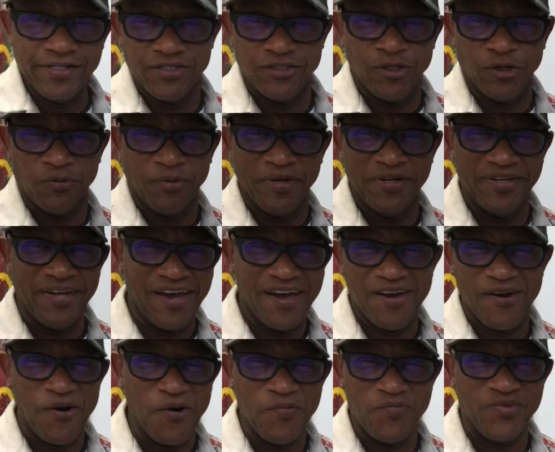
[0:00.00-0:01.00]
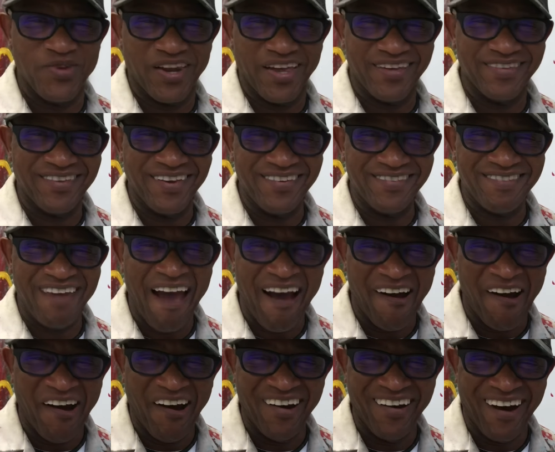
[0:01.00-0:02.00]
and gentlemen, I hope you liked it.
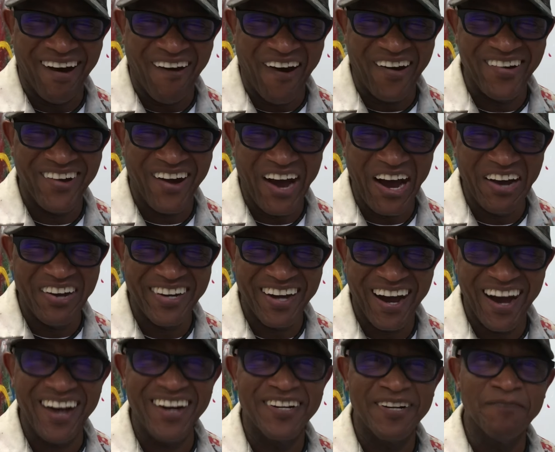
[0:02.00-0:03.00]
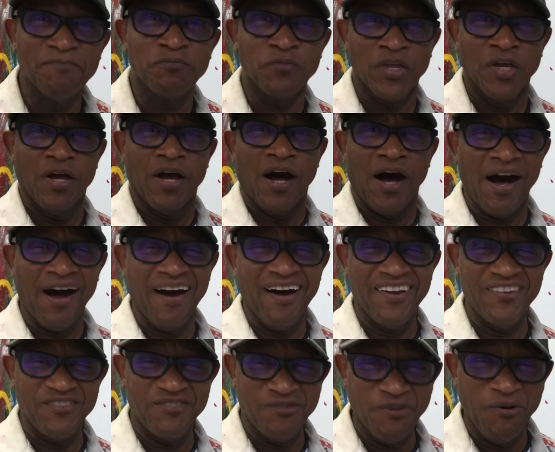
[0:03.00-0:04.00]
Oh,
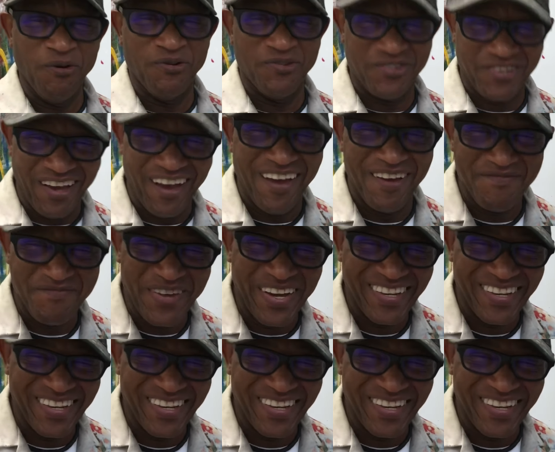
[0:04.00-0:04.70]
you do, sir.